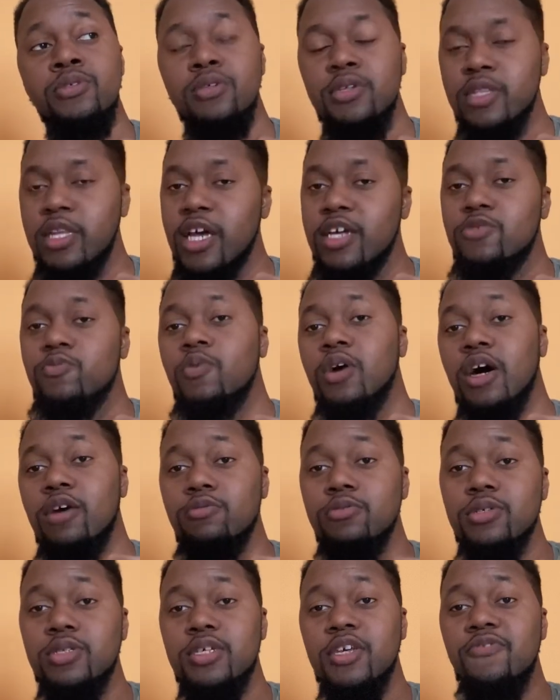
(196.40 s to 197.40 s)
And that's why I would
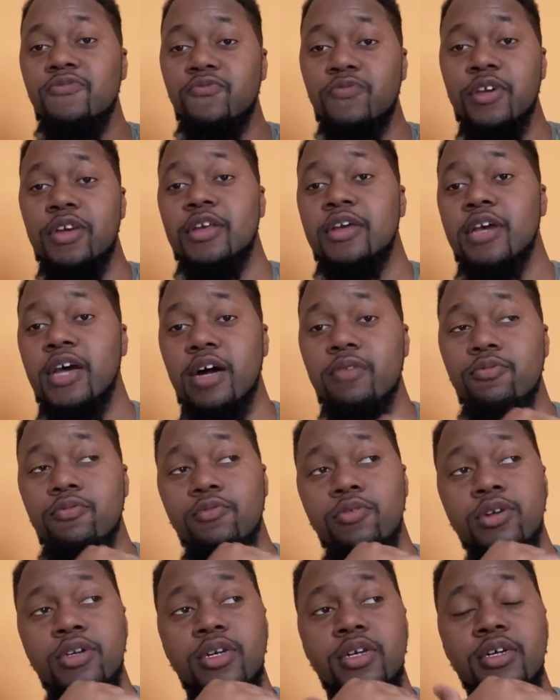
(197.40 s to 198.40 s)
say Fede
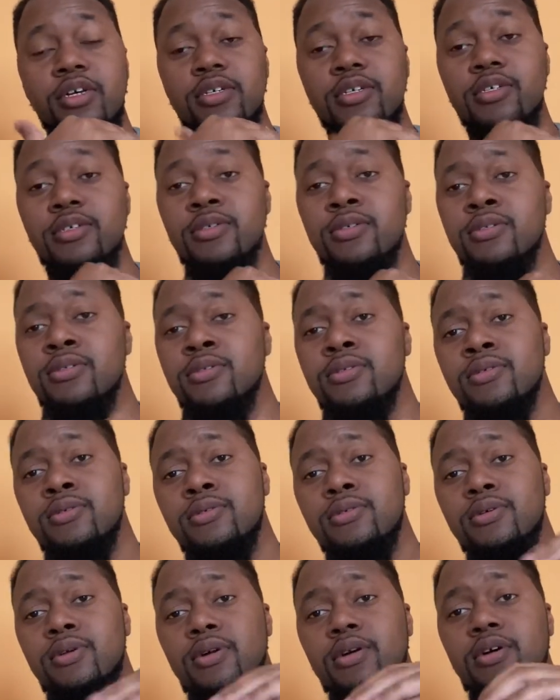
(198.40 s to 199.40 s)
Alvarez,
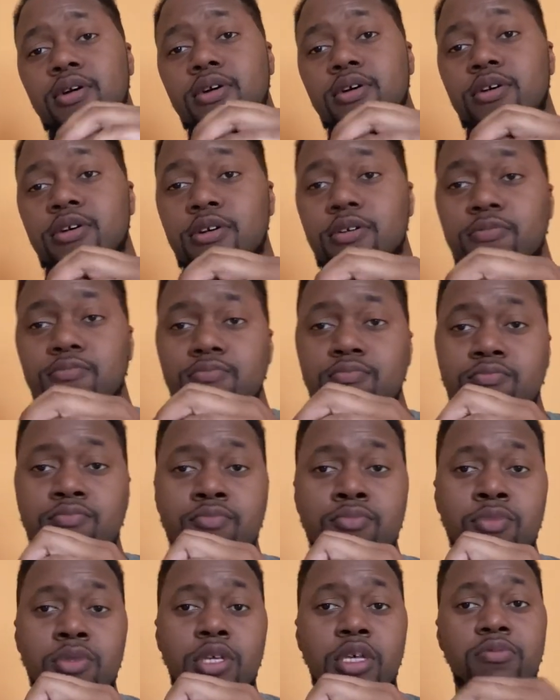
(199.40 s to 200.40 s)
um,
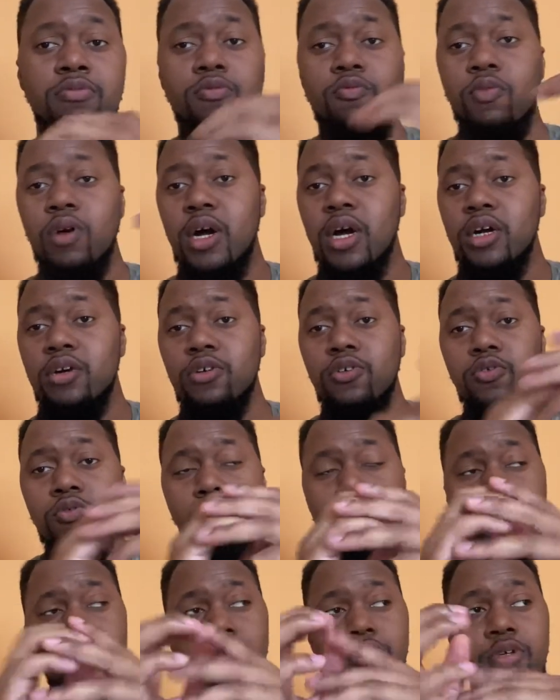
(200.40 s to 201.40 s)
even Ryan
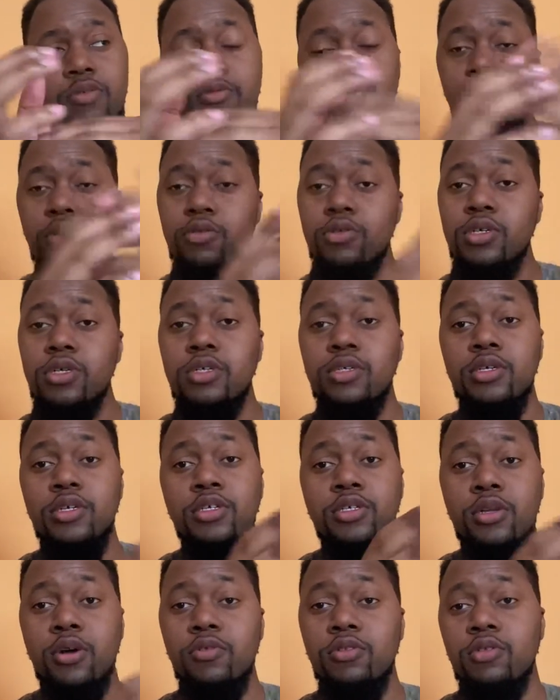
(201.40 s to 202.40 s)
Coogler, even though he his
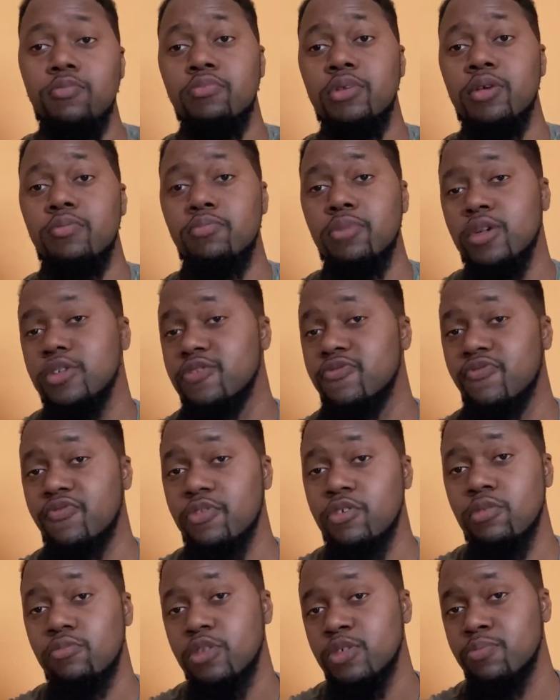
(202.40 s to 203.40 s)
only big budget
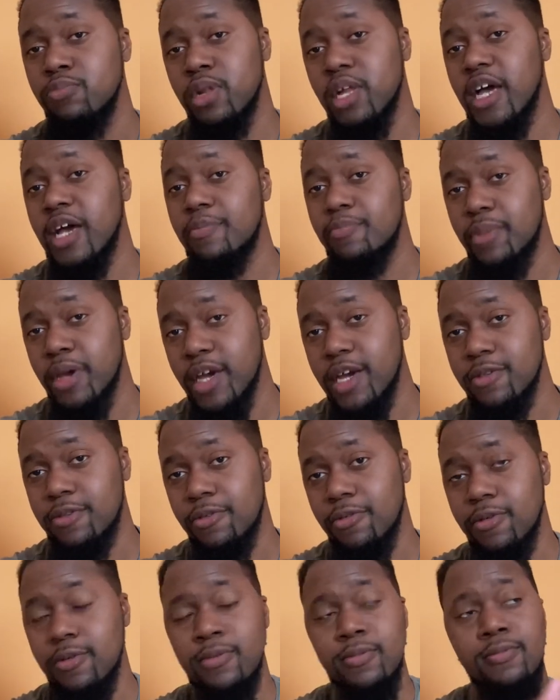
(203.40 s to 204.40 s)
film is Black Panther,
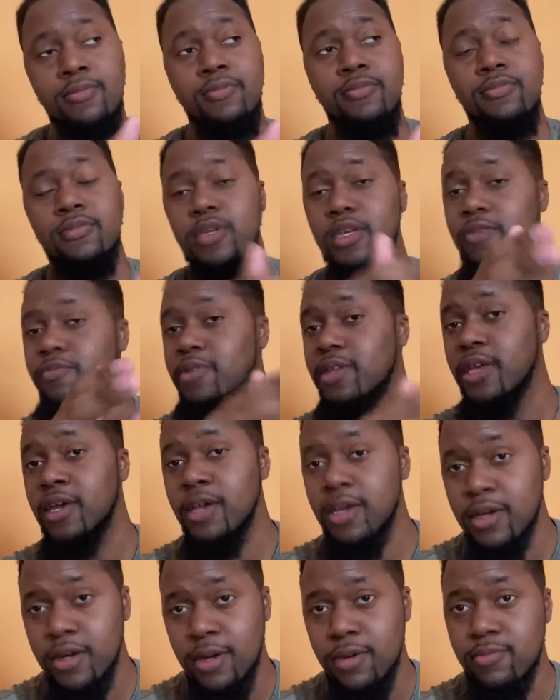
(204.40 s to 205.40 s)
even
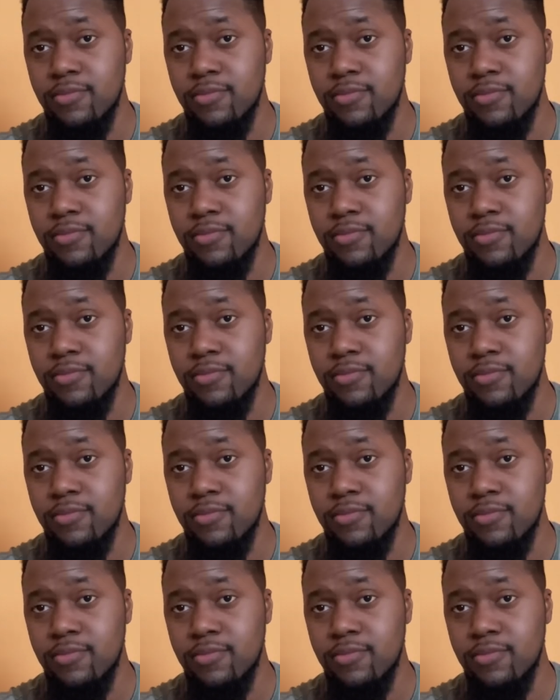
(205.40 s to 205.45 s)
him,